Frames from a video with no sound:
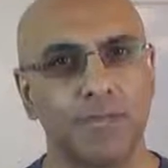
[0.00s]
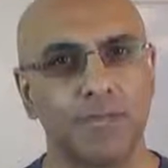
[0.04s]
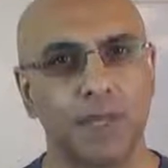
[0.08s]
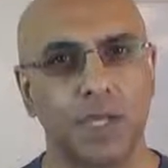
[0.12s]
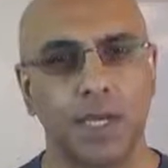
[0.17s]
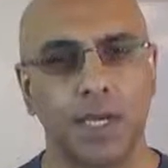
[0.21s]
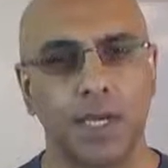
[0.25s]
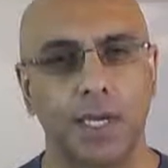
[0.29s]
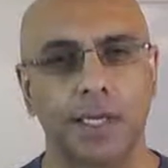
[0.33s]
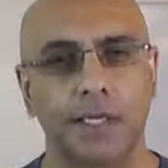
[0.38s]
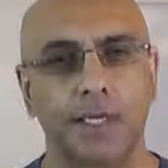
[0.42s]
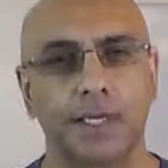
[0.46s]

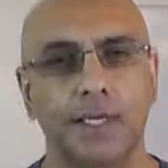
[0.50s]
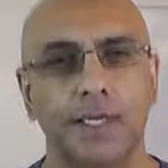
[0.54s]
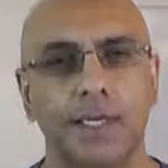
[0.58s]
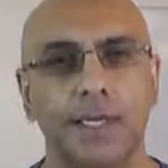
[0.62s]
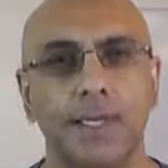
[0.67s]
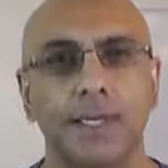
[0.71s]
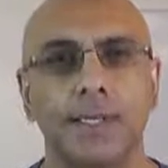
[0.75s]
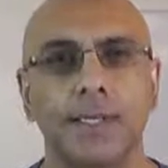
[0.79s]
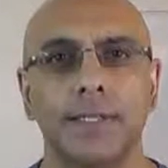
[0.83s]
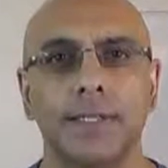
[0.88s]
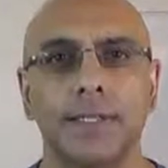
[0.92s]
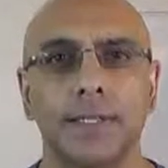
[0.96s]
Okay,
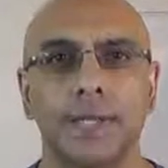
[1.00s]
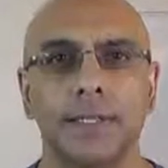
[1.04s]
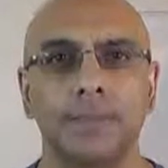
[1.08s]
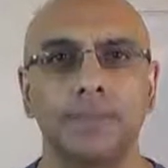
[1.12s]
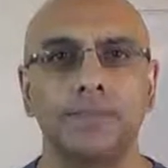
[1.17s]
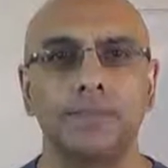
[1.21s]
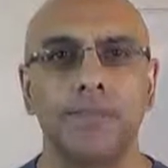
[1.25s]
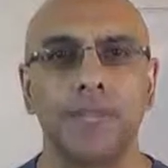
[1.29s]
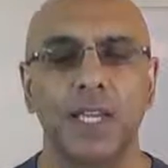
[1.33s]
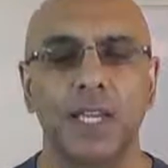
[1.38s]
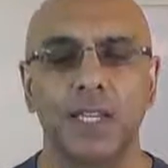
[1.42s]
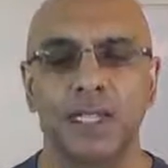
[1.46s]

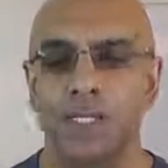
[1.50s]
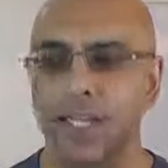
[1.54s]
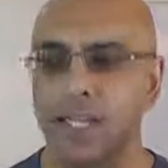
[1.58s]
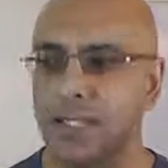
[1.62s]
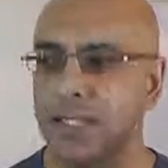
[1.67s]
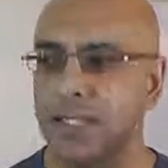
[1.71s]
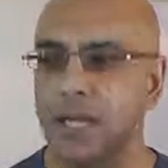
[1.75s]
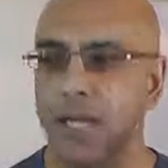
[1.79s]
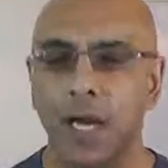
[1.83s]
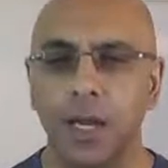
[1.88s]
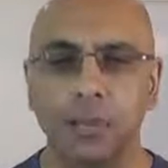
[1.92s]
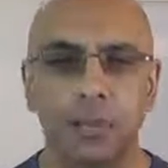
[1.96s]
so it's
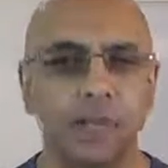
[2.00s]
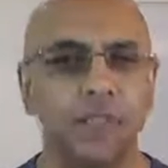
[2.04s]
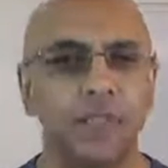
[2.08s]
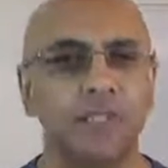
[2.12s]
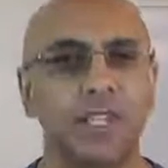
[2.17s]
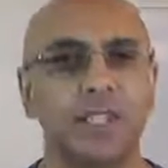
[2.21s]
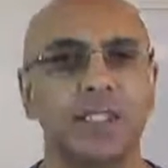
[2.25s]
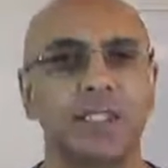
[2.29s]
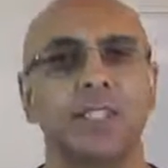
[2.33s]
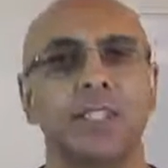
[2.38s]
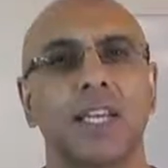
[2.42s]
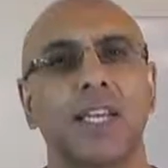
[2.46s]
that type of
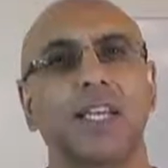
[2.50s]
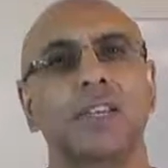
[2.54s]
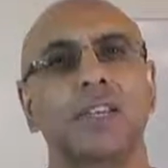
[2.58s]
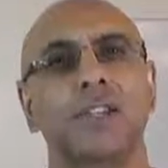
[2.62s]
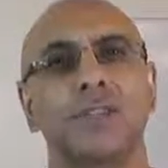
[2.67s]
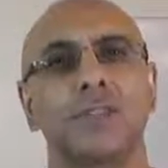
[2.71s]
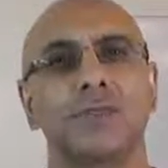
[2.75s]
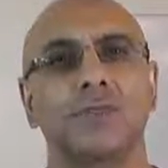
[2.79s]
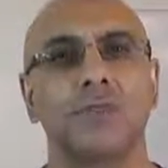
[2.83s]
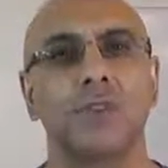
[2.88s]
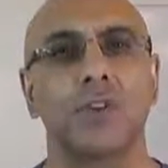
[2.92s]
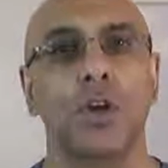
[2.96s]

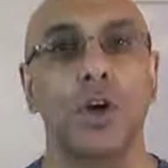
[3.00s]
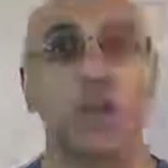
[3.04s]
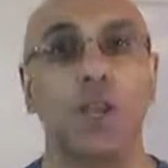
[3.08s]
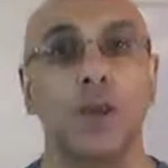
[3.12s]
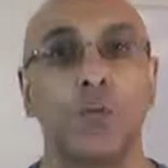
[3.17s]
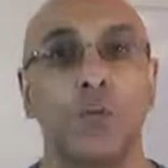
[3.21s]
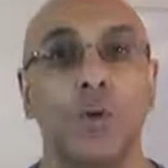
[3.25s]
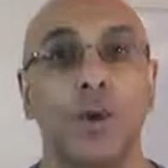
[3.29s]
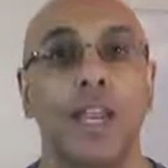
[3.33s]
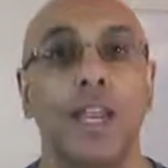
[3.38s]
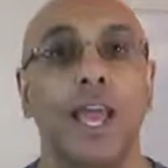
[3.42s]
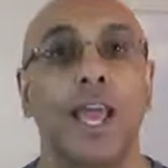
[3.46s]
sensation of
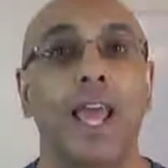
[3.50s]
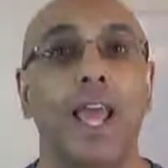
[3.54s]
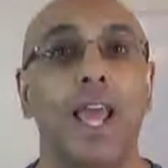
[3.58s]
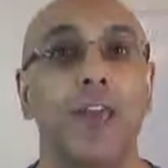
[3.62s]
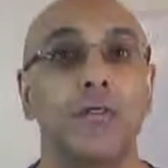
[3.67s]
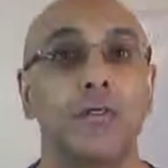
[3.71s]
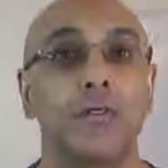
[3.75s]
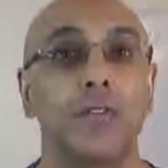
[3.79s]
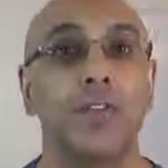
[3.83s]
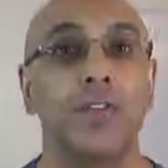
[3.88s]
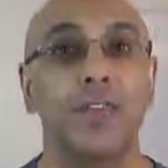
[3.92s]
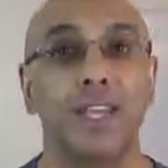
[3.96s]
knowing when
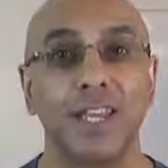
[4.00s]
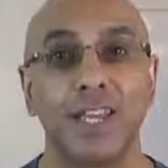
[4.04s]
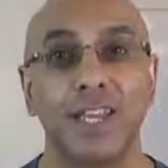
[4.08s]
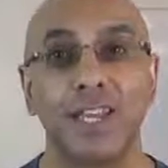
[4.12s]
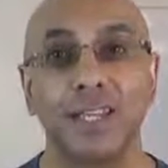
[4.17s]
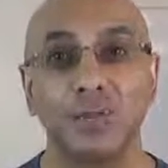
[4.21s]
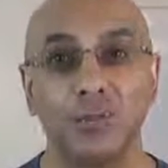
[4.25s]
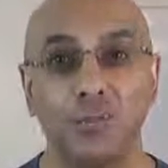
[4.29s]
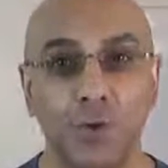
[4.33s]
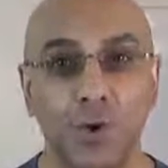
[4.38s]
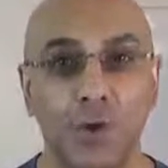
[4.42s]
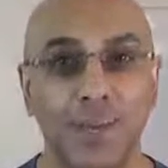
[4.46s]
everything
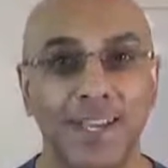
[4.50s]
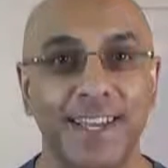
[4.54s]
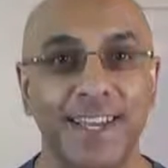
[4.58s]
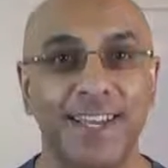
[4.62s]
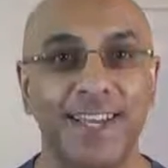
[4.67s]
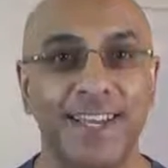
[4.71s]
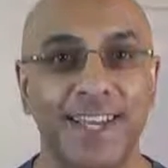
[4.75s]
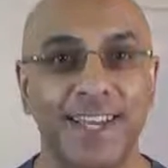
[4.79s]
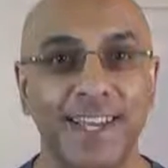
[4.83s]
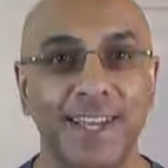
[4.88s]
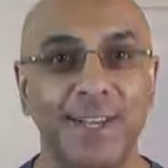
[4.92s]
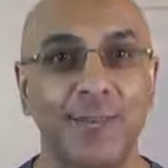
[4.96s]
is
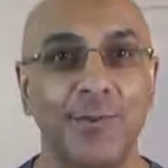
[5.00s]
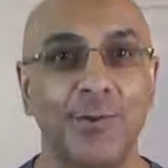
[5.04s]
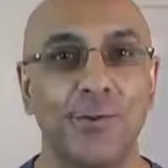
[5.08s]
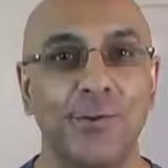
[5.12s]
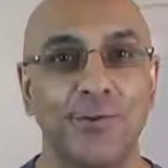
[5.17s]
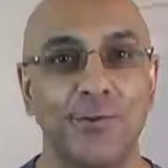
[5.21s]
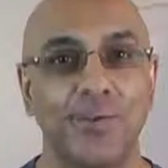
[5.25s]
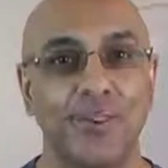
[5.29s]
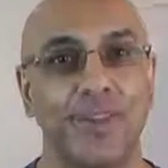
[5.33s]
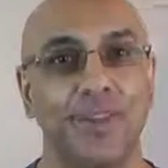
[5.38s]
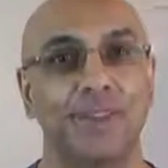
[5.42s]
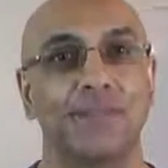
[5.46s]
working in your
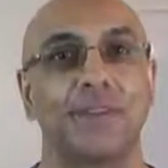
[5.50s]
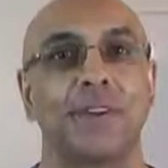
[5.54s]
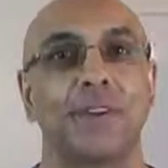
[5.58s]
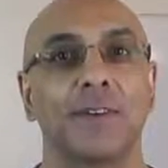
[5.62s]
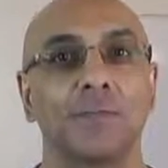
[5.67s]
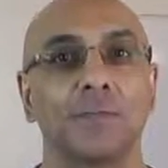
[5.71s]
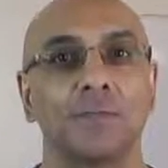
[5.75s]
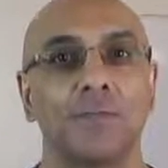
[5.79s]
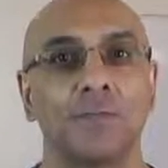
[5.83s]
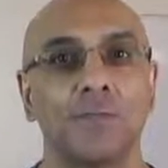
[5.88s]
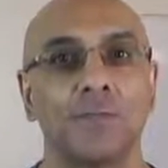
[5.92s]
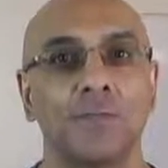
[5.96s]

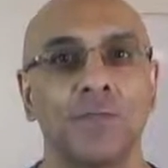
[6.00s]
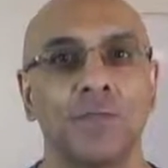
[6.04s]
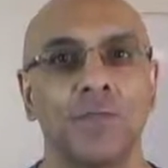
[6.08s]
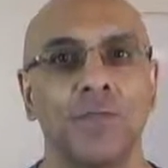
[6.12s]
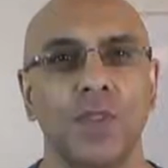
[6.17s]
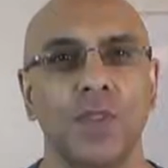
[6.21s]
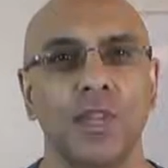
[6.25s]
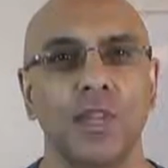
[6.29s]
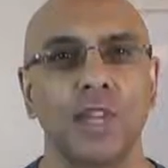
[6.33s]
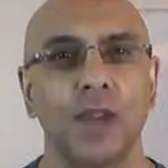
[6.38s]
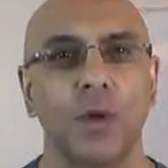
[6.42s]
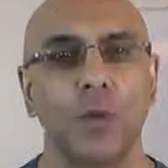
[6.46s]
favor.
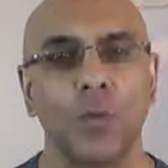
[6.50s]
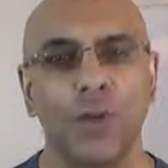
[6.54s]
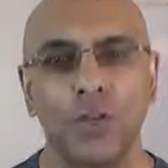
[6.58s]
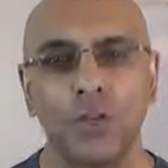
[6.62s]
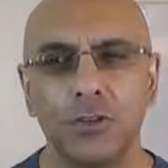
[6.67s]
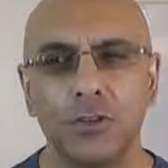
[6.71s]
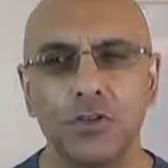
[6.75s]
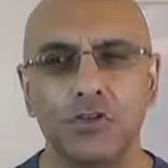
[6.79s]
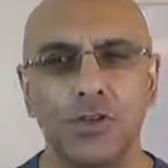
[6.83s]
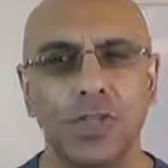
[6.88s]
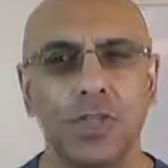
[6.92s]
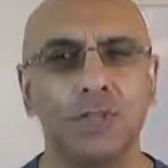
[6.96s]
You know, when
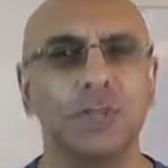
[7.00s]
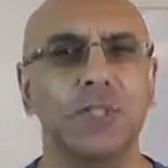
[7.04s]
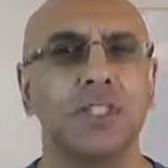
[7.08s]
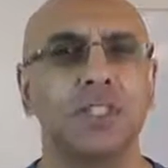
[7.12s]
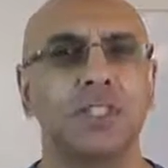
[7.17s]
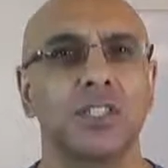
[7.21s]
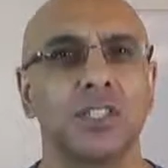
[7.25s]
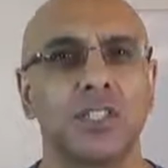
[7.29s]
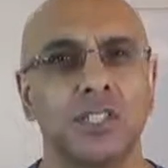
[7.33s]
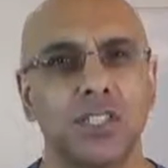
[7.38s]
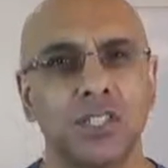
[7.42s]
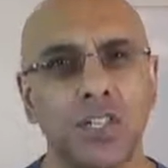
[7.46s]
your dreams
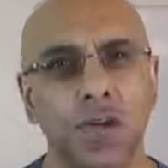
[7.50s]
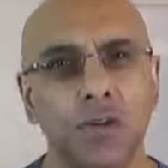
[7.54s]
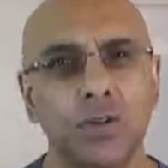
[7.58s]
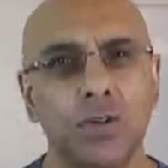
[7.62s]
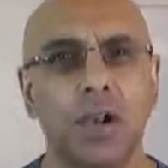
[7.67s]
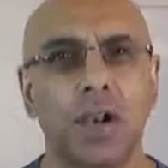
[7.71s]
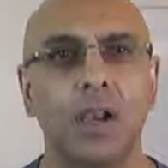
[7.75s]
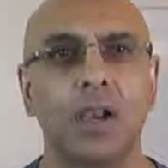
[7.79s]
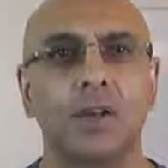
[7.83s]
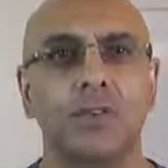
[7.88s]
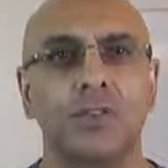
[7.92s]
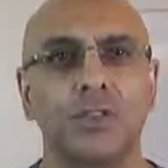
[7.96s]
are so
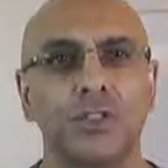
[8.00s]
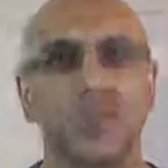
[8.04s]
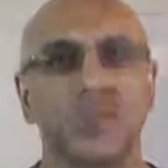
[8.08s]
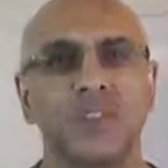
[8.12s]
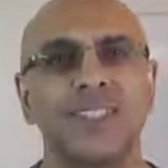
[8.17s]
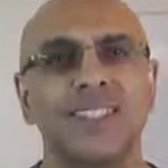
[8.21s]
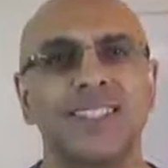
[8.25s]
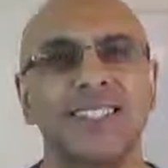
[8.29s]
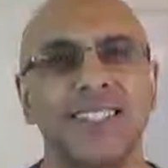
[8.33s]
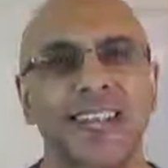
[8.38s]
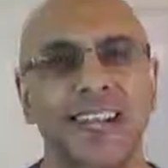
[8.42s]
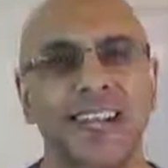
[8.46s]
close, you
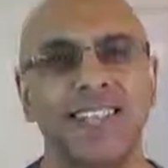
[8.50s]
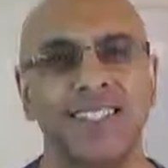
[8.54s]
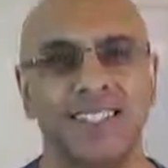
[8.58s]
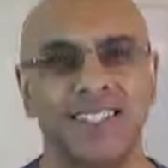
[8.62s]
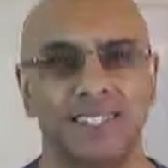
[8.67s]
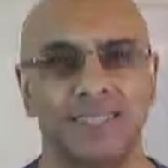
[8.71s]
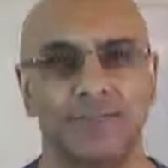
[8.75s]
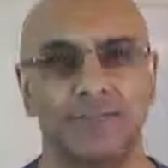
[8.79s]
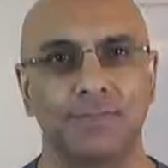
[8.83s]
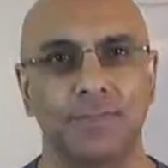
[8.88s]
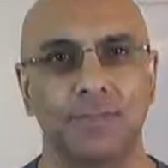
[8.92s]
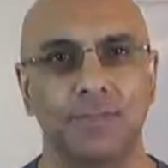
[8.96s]
can
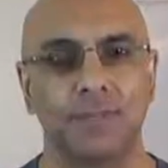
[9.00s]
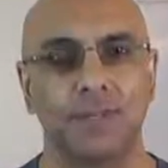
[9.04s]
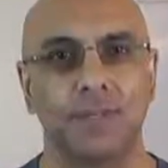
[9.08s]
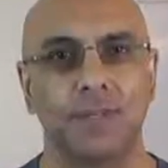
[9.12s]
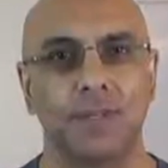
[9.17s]
taste them.